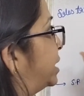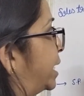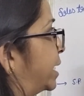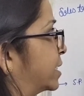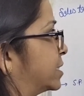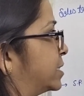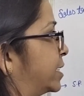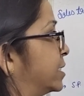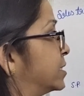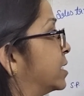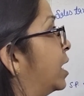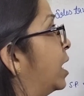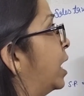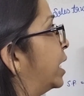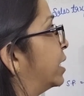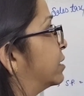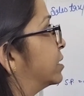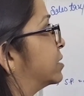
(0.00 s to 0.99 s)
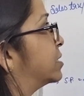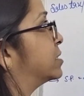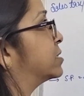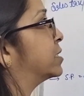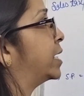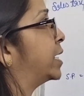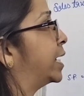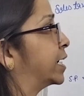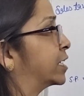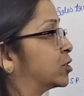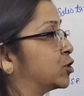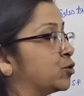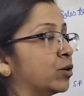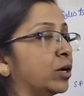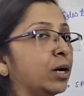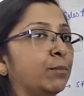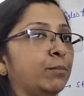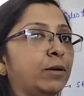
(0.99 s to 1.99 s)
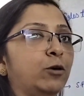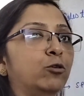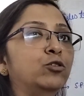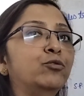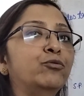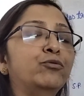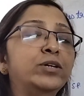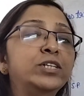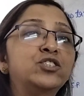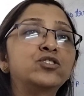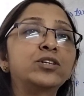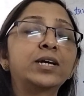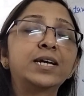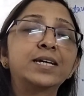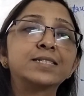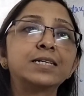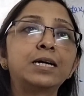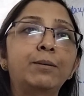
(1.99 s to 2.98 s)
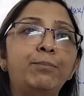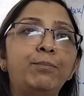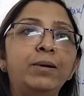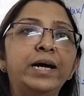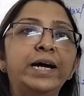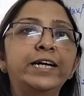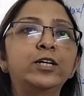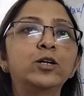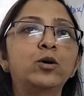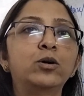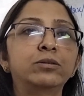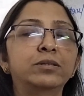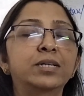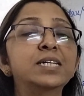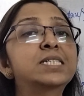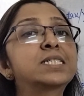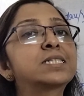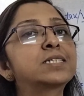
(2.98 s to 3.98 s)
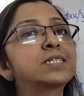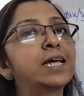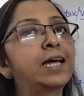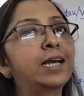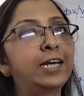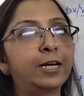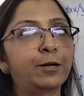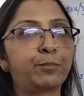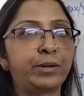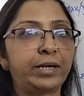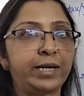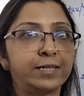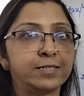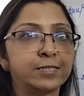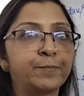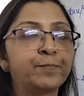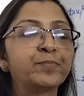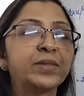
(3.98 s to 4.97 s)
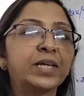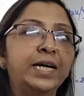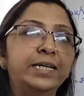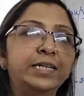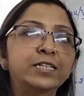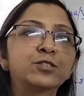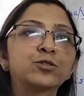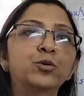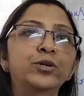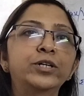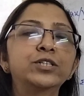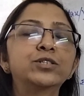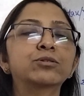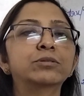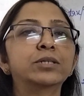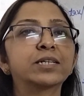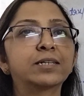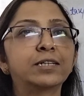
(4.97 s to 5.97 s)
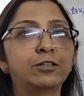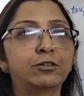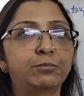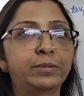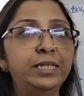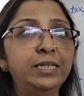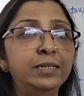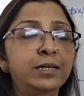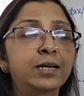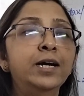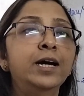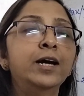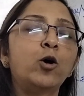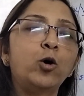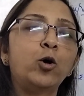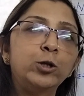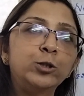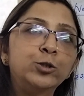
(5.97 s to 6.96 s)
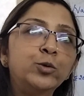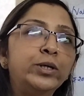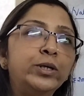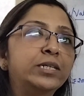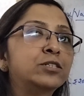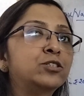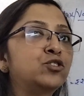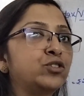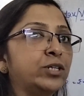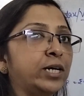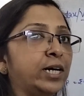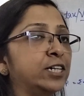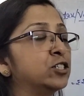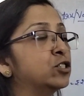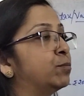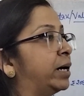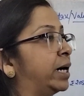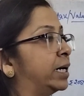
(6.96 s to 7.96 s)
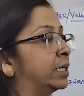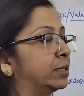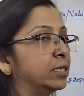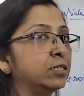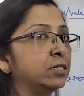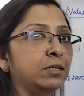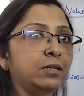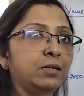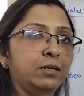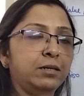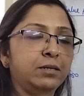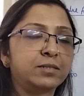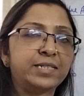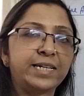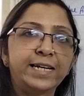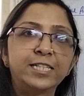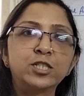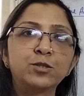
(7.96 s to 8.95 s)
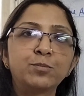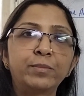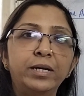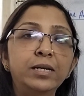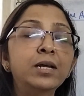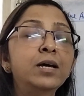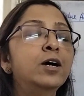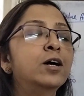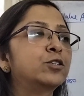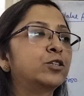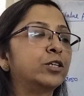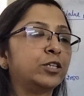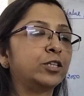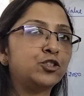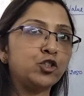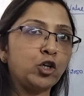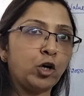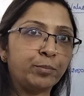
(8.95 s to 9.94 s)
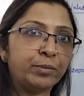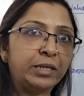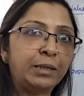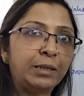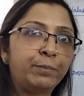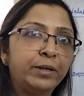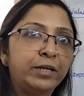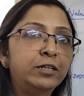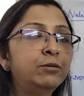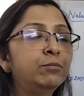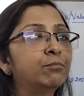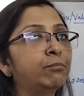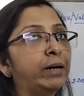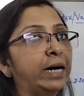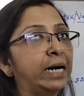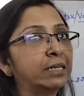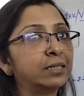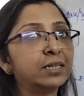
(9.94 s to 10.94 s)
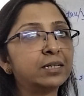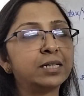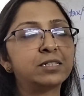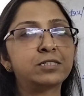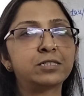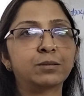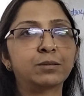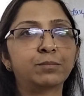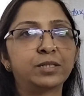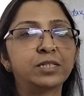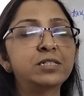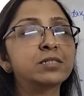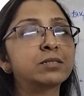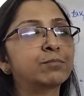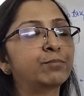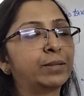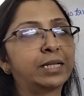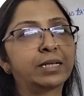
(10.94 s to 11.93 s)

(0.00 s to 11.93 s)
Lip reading: taxes, and this is the extra amount which is applied on the selling price. It is going to the government, although it is charged by the salesman, to the shopkeeper, by the customers.